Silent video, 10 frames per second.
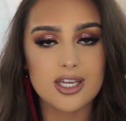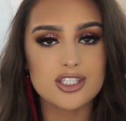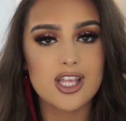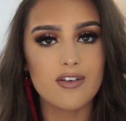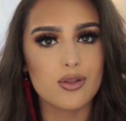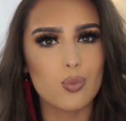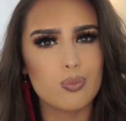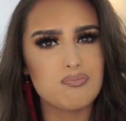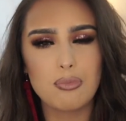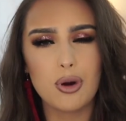I just have the
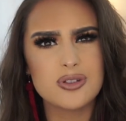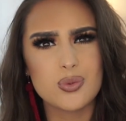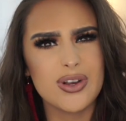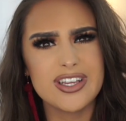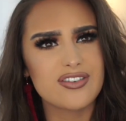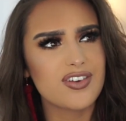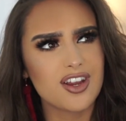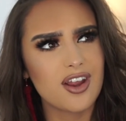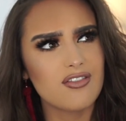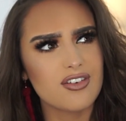most weird
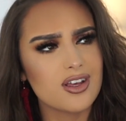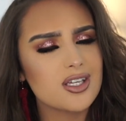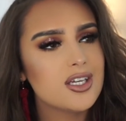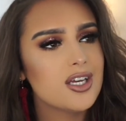figure ever.